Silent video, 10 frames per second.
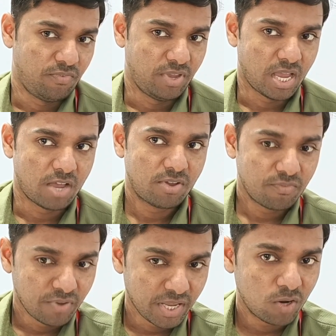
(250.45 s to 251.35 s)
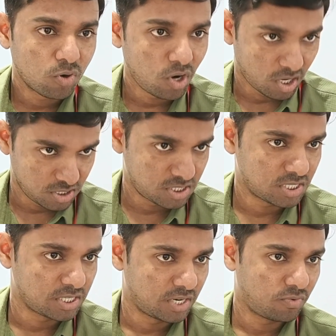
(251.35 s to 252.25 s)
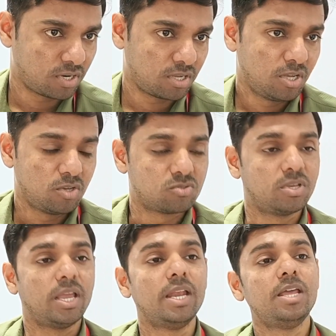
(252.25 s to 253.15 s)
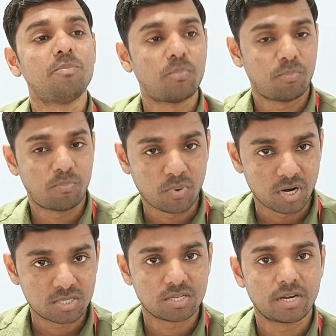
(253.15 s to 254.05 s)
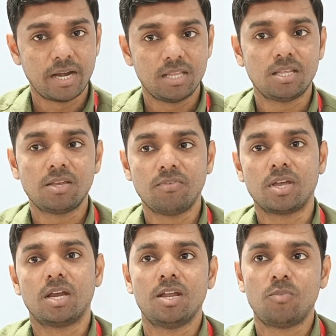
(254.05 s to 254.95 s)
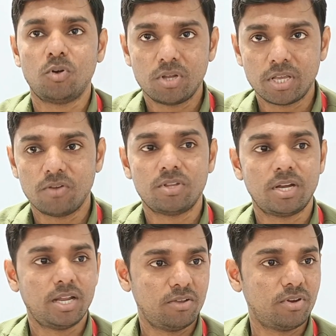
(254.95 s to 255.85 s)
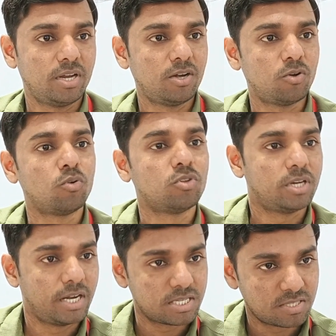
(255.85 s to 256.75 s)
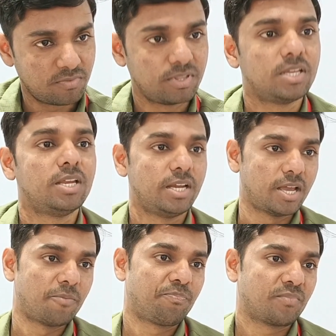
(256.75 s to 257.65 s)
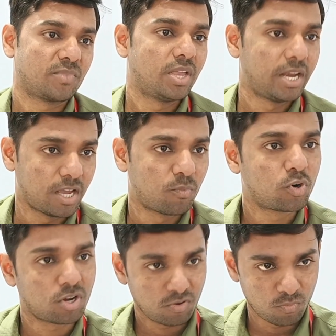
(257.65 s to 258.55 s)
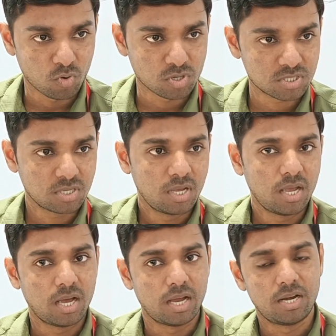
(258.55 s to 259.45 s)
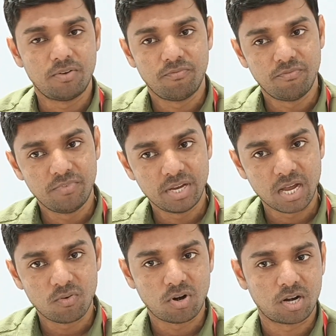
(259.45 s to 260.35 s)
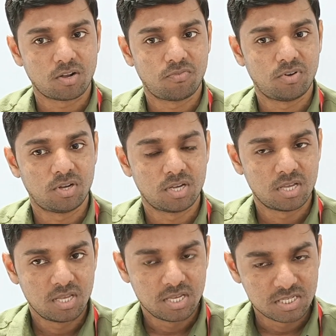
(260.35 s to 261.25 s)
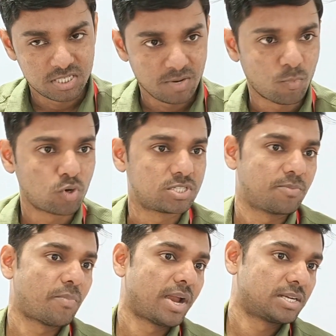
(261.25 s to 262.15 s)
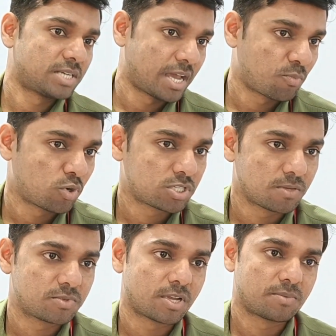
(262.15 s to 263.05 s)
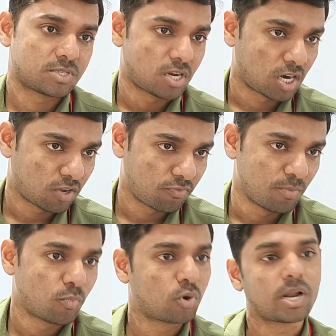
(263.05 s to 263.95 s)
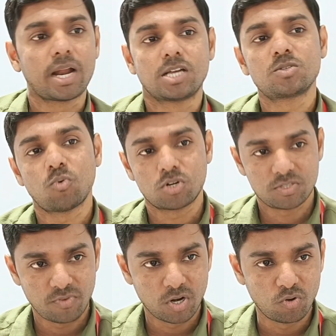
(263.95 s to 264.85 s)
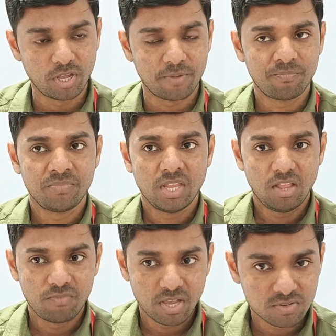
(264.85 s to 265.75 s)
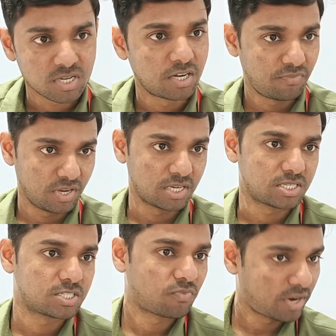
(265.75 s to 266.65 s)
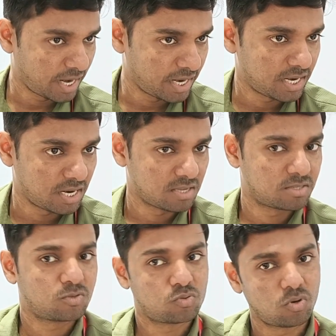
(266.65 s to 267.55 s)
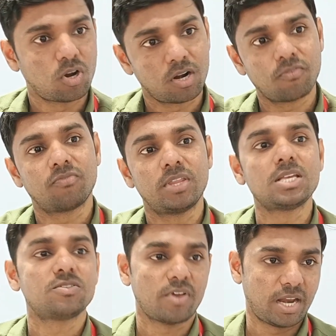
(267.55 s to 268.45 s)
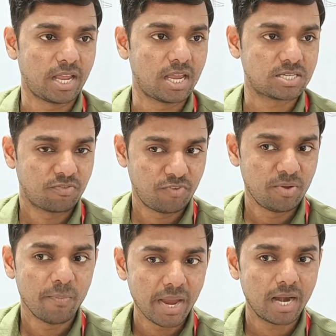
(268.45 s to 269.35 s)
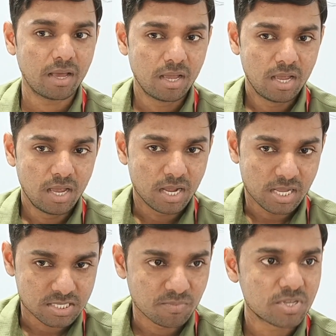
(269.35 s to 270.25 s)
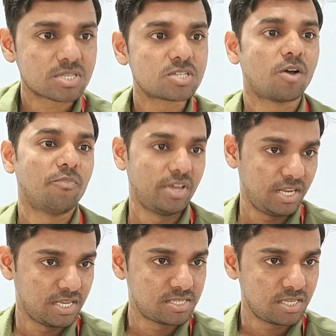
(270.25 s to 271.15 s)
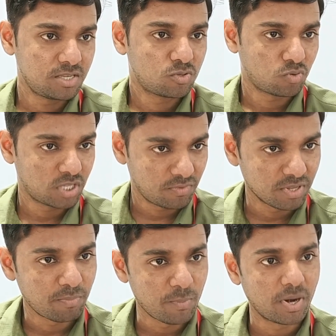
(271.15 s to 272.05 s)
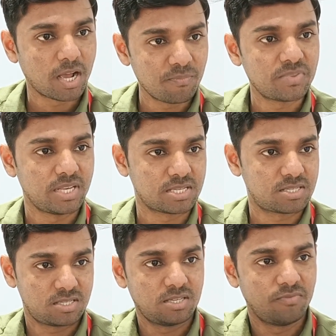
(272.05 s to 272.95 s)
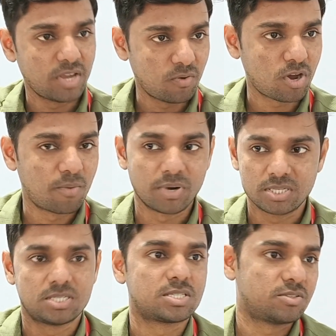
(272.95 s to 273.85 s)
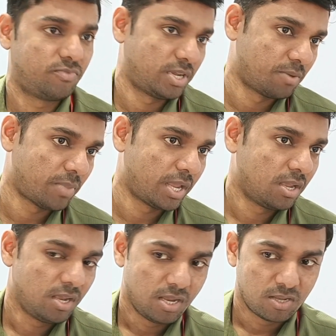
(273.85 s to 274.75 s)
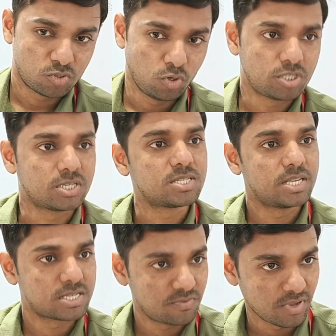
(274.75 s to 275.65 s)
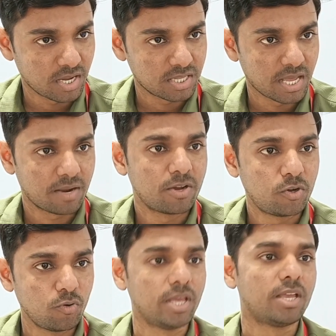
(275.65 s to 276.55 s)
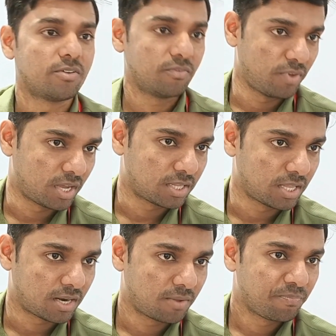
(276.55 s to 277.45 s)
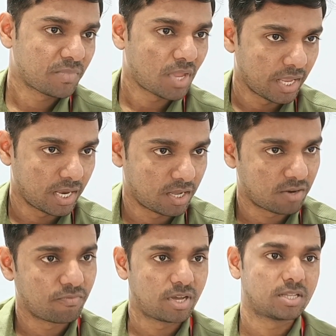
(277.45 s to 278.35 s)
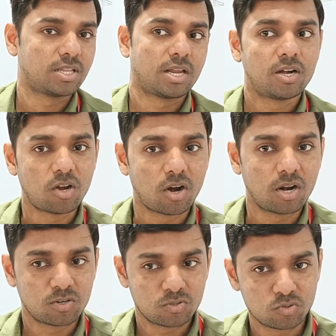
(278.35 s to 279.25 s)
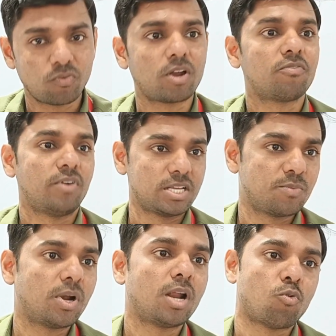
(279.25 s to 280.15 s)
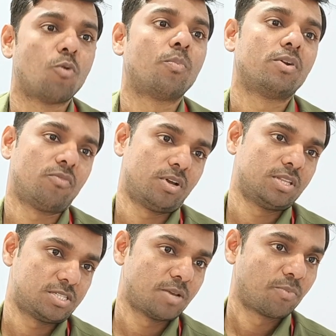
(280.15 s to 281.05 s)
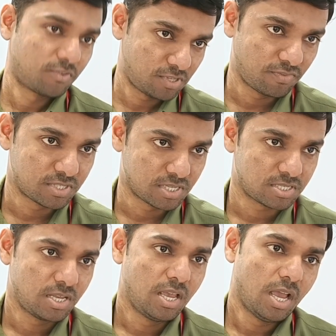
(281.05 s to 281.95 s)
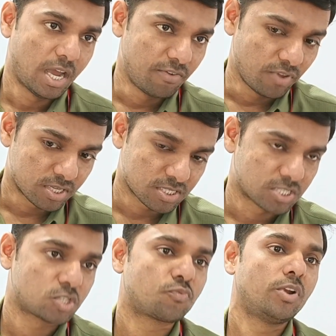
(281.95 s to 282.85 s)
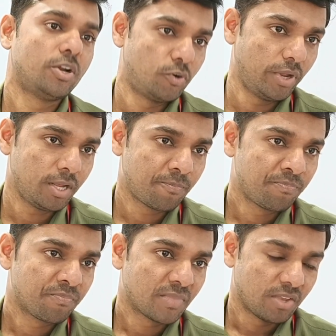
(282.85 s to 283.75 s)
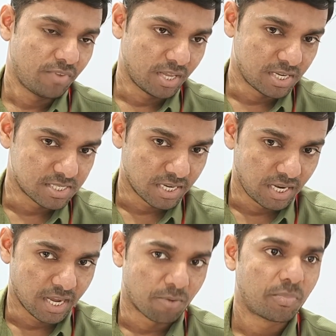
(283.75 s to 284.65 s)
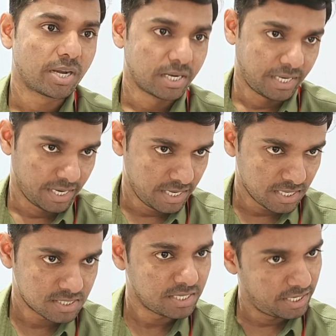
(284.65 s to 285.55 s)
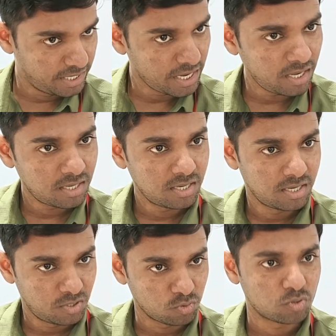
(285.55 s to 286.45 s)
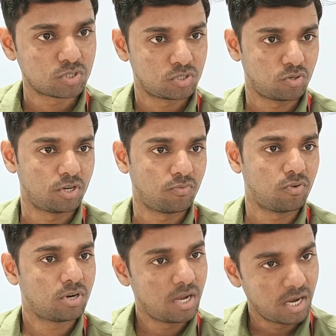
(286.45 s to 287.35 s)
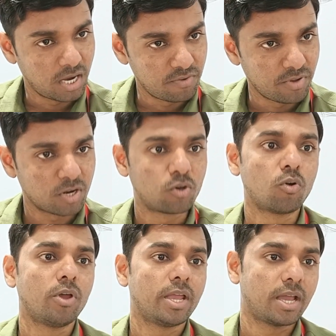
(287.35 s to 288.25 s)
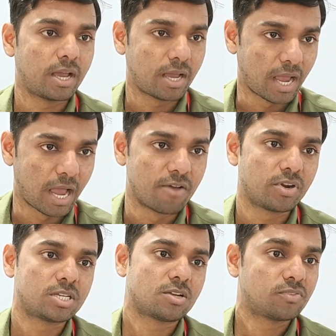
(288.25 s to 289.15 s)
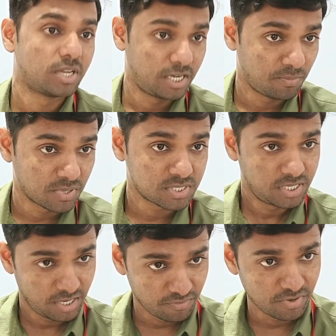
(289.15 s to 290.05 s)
We have a very good logistics network. So any parts or anything, we can able to give the delivery in 2 to 3 days in India. Any amount of boats, and we have a lot of sea mode shipments, air mode systems, lot of import and exports we are doing. We have certifications for antenna. So a lot of things we are engaged. We made customers' job very easy, so that when people come, yes, we have components, yes, can buy. Solutions, yes, we are there. Tuning, we are there. INR, we are there. Dollar. So we are flexible and open for this type of services. And we are successfully doing. We recently completed 10 years in India, 2024. And we are growing average of 30%